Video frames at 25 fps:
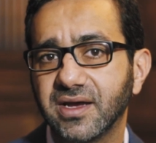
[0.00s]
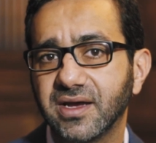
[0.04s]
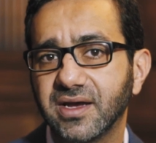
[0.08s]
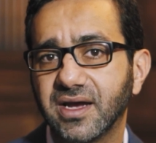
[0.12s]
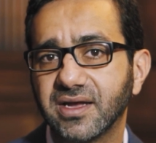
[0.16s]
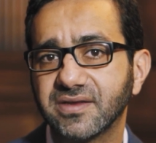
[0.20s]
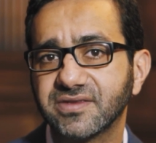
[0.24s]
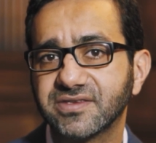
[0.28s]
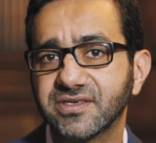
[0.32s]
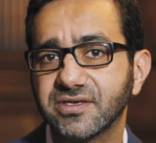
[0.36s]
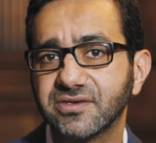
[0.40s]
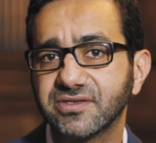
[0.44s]

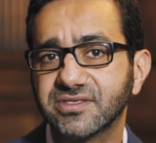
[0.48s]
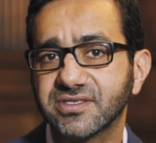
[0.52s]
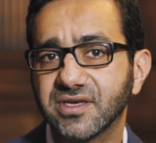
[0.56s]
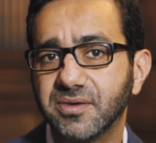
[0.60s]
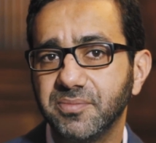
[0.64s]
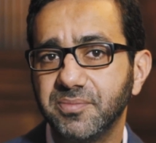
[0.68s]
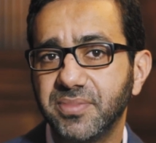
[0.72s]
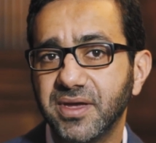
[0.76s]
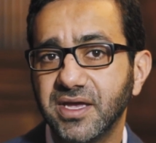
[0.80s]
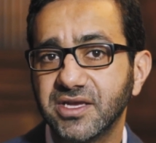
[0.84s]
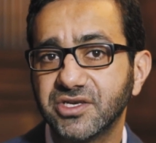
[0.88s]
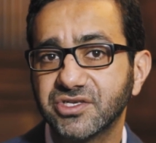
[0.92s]
And so
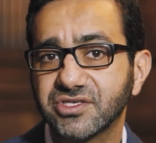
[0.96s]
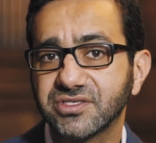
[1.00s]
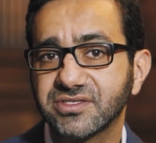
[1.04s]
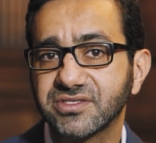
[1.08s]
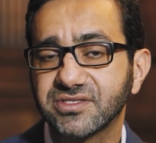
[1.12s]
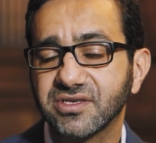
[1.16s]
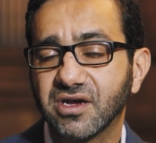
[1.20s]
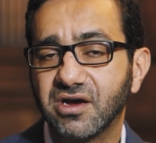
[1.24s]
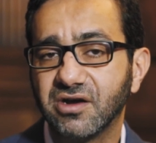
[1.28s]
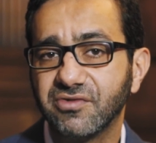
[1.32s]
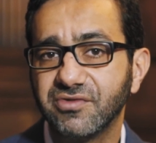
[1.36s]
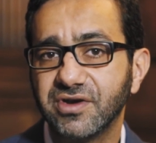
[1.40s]
some patients
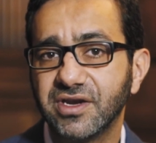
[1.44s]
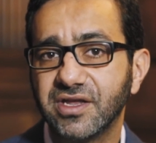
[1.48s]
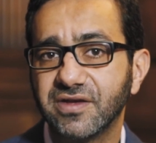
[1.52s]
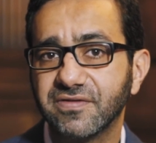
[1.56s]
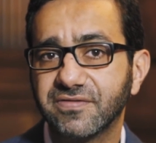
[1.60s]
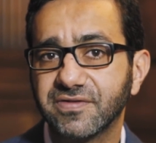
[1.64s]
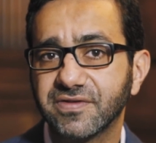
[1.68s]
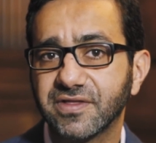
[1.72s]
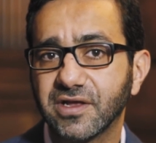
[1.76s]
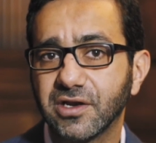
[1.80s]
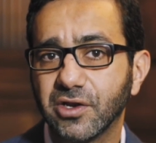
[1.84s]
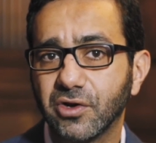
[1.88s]
are in it
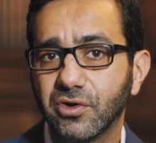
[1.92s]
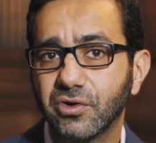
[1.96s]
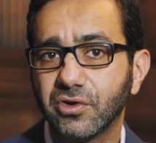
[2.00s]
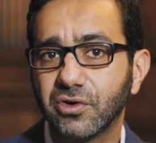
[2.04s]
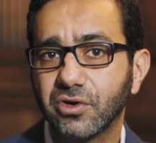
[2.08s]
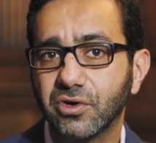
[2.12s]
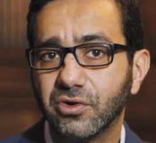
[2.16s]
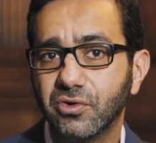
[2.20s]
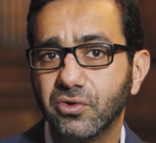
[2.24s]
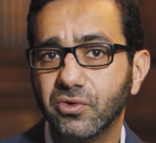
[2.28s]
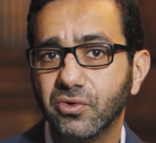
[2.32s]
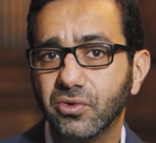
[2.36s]
for the
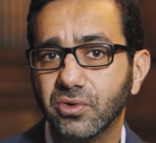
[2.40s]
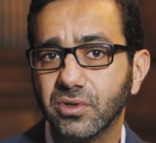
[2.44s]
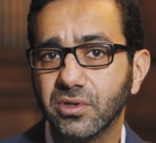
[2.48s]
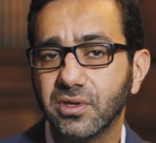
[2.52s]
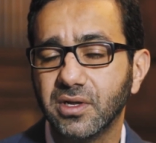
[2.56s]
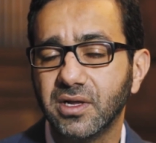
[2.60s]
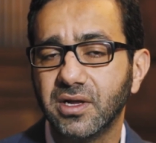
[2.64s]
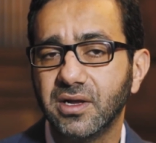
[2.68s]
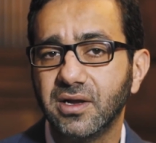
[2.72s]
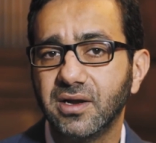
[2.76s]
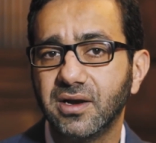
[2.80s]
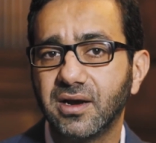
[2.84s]
longer haul,
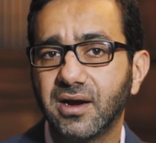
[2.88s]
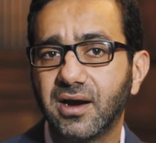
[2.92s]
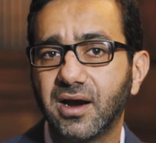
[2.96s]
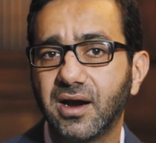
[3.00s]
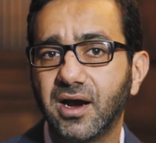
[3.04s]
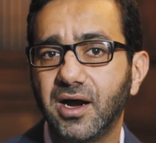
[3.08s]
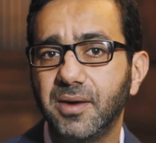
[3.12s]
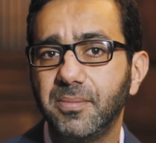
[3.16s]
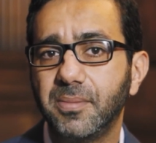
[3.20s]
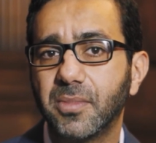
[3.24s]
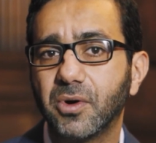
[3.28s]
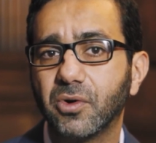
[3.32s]

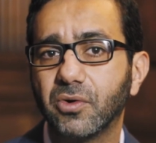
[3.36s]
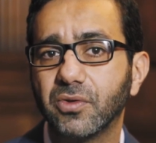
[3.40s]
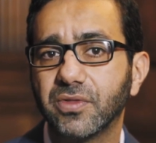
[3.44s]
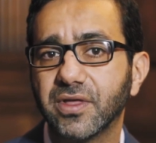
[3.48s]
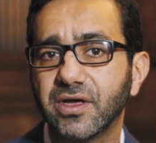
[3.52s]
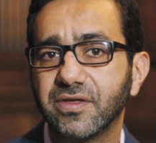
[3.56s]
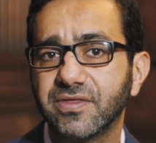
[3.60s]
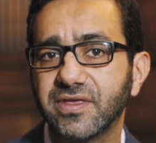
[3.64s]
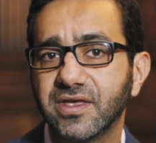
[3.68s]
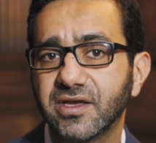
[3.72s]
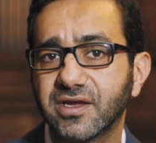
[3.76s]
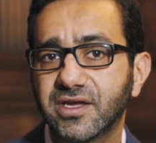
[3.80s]

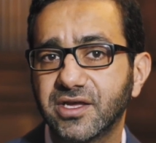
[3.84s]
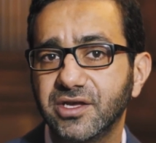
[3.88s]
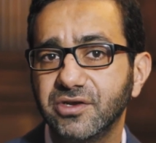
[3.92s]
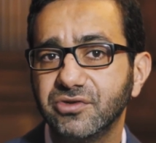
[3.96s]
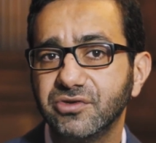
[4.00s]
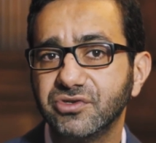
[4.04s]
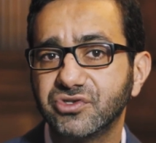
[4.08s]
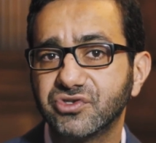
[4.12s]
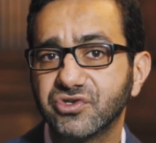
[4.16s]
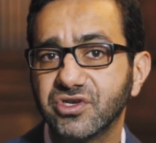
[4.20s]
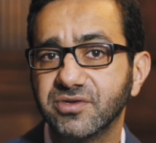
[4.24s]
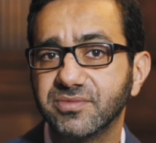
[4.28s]
although the
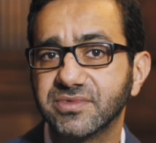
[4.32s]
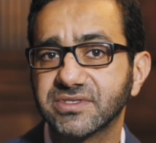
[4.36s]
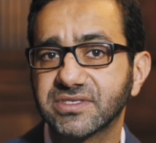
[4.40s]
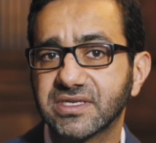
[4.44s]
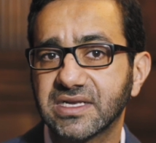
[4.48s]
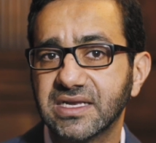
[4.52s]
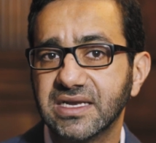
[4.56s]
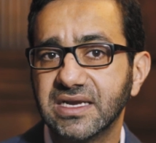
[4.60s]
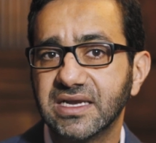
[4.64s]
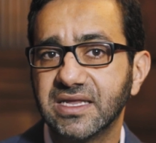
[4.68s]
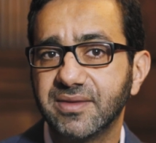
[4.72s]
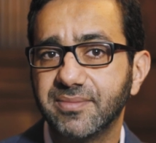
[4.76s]
acute treatments
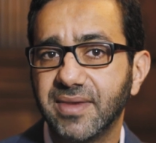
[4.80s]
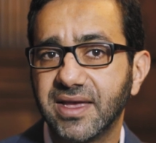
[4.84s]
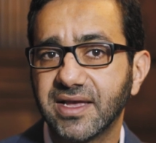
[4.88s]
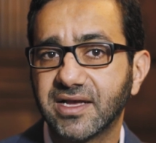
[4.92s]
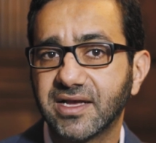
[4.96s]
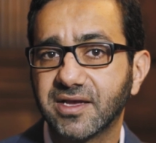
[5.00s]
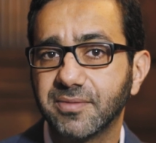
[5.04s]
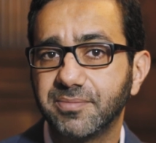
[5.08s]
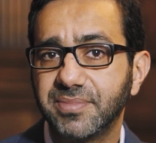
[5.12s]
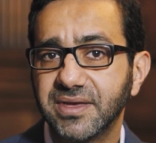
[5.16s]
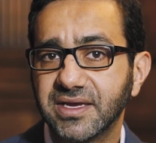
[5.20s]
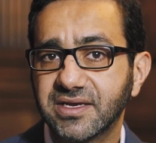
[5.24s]
clearly
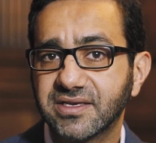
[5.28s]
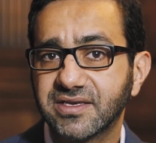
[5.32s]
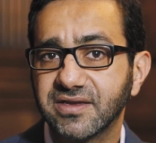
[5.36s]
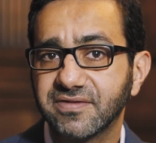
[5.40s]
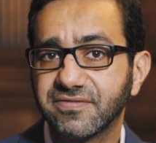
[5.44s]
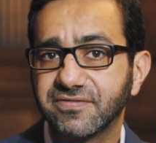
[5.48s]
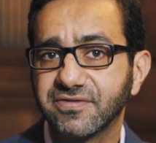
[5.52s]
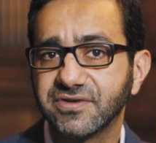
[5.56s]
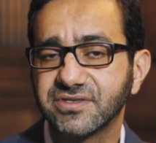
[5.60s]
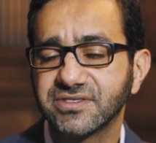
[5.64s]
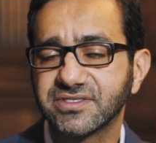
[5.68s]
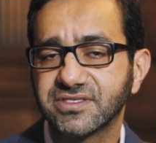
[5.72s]
make a big
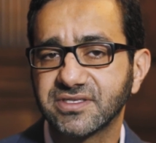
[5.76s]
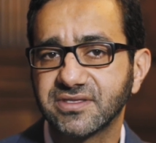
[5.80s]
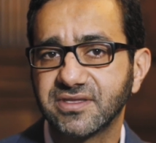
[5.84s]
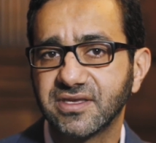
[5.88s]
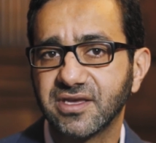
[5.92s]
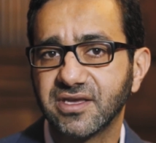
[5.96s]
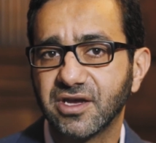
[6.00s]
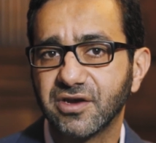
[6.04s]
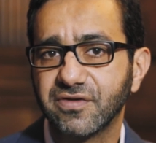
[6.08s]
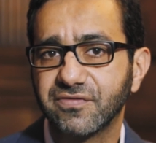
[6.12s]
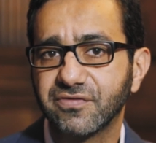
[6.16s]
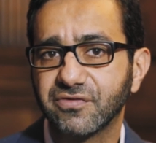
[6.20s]
difference to
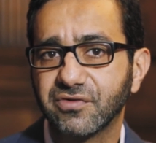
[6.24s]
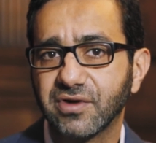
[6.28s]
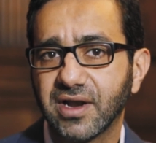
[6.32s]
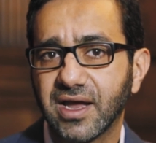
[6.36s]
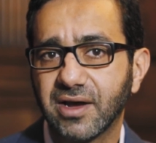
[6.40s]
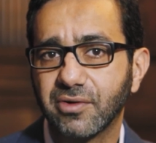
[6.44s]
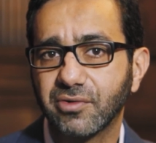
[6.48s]
the overall